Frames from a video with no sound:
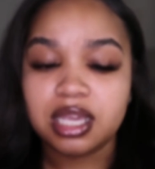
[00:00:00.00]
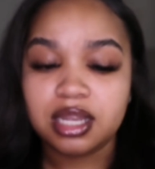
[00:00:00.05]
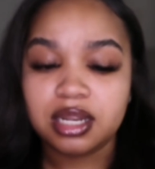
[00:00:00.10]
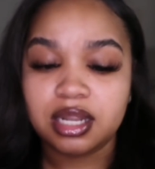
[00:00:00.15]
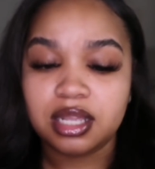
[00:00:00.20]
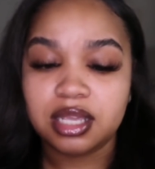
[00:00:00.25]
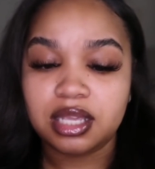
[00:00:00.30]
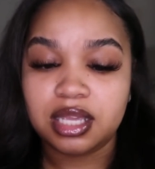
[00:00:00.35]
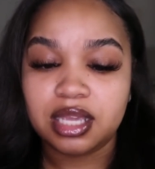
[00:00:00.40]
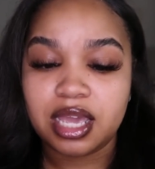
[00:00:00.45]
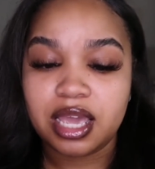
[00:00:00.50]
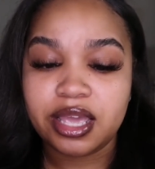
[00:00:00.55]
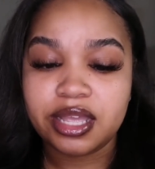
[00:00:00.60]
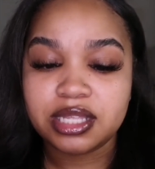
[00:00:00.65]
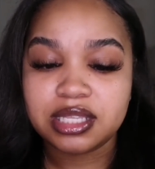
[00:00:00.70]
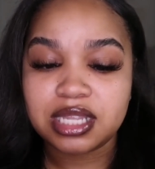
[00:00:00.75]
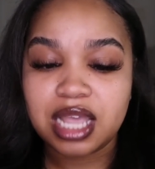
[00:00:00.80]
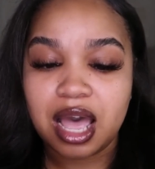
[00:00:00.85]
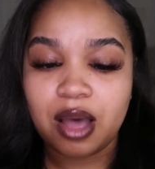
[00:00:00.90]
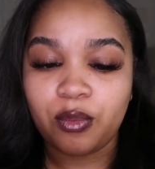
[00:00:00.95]
in
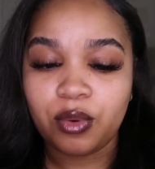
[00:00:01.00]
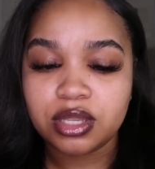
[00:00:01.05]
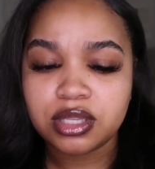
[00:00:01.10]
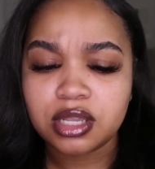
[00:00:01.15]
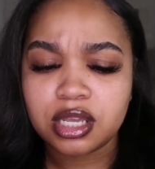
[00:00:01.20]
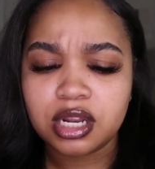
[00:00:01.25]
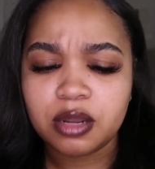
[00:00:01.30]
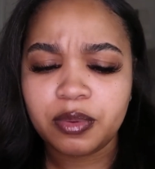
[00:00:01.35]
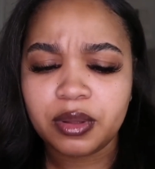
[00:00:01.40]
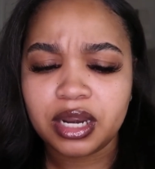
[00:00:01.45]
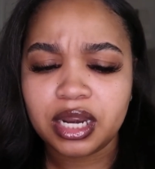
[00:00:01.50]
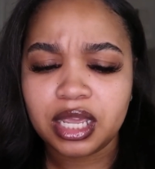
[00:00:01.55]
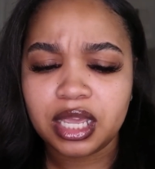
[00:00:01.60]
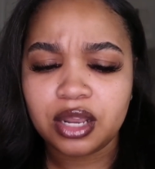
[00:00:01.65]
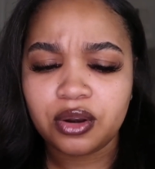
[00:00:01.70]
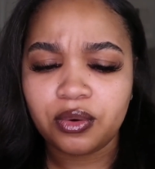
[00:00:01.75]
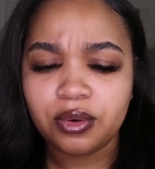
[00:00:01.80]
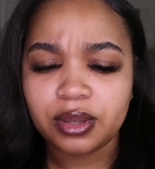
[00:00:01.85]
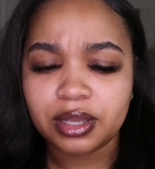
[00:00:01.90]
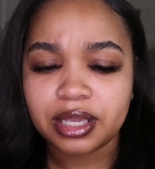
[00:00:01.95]
yet i was going to put it
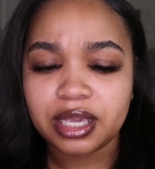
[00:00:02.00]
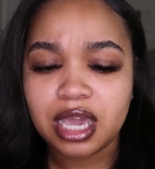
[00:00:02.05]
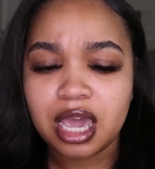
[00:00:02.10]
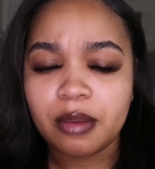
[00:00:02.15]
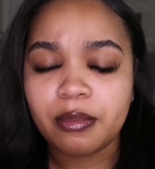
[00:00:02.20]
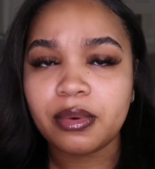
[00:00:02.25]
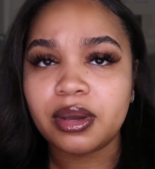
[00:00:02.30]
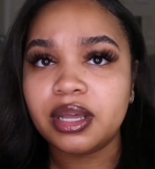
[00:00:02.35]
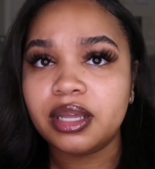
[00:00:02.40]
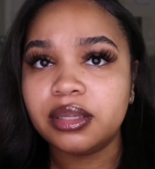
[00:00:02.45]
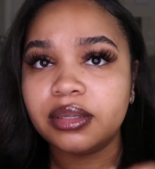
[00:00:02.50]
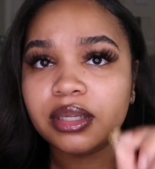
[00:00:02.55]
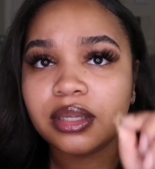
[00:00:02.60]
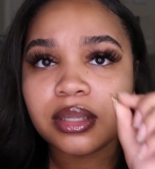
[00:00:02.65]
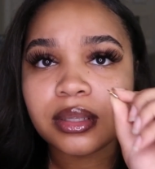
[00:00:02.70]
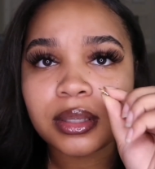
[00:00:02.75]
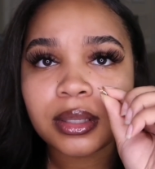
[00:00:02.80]
in on camera